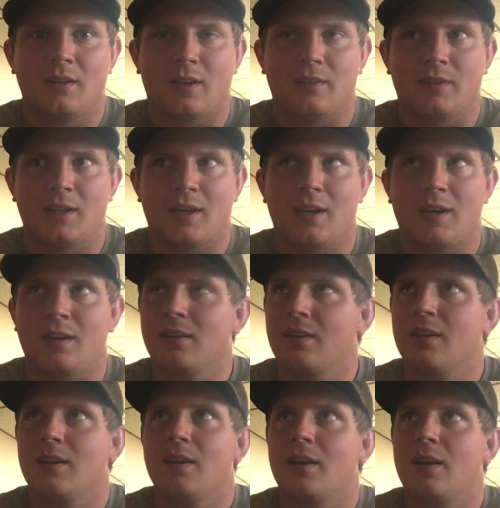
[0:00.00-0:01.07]
I mean, I
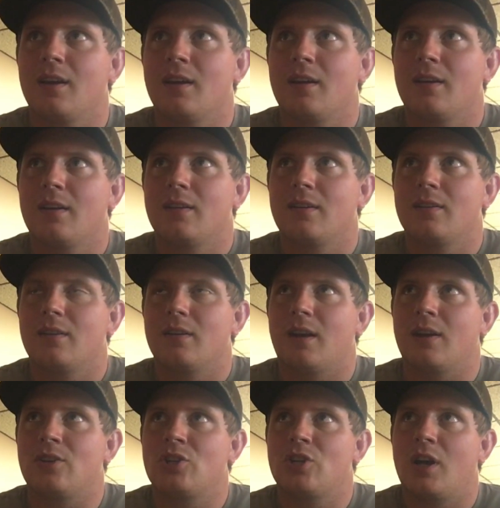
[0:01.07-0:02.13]

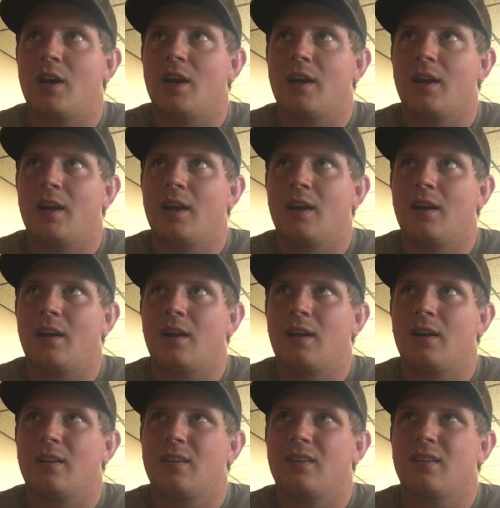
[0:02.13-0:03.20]
shot
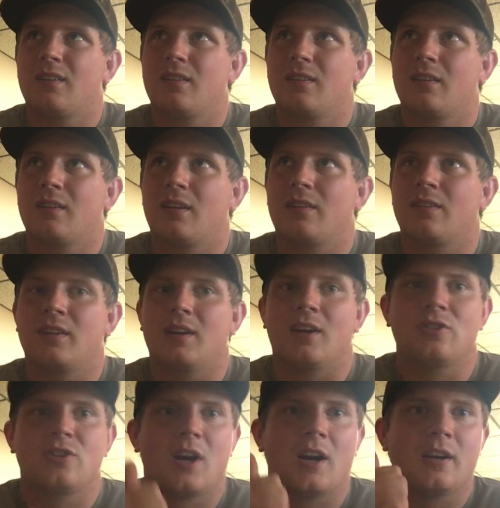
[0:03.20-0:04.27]
at, let's see, I
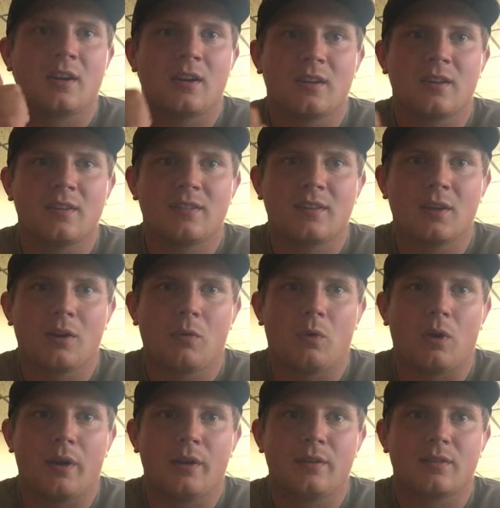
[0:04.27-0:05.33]
shot it into the steel
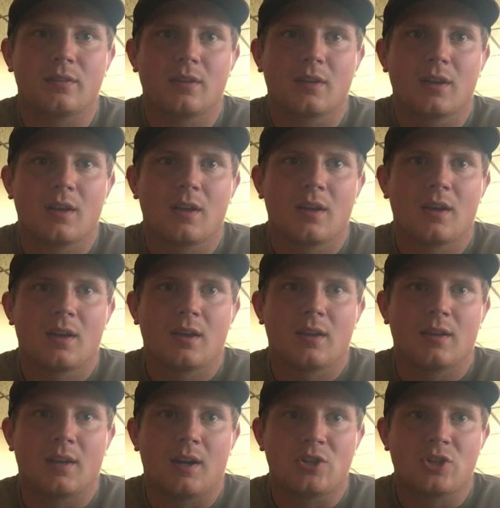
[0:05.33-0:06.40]
once,
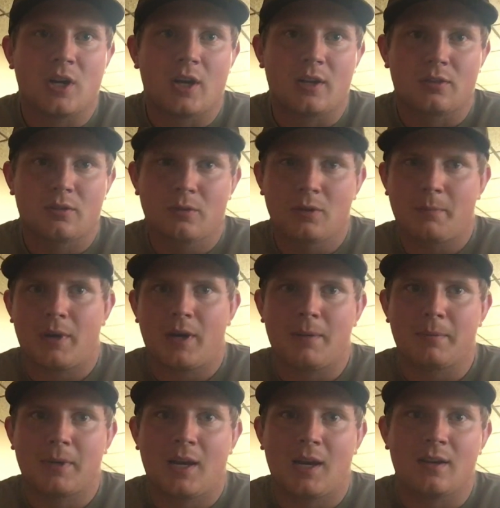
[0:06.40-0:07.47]
and then I shot it through the
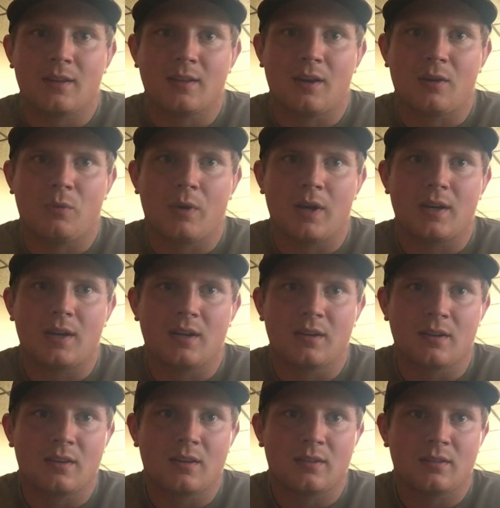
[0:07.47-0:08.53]
pop can, and then it went
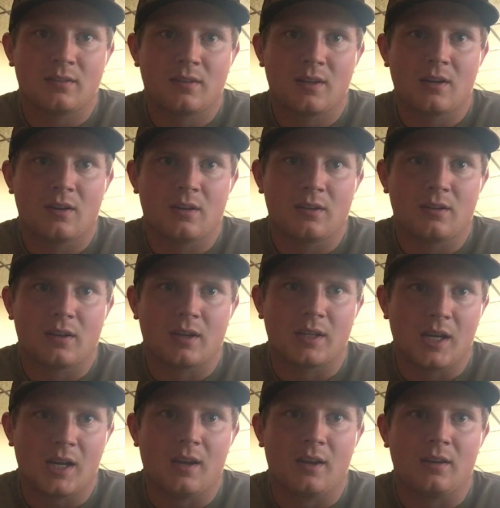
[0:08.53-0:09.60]
into the steel
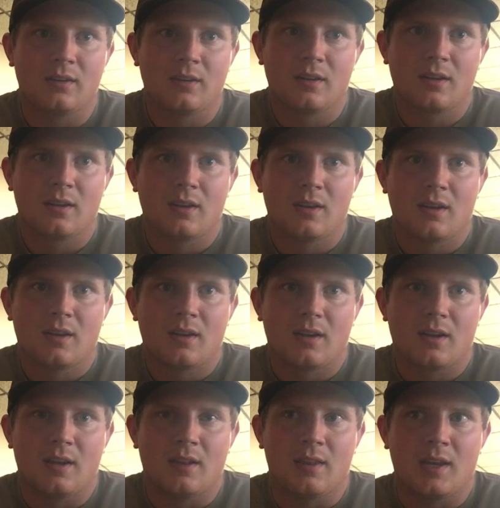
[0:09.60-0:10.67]
again,
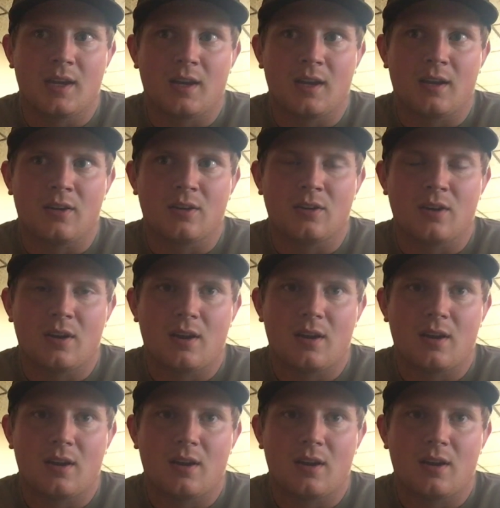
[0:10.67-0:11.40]
and then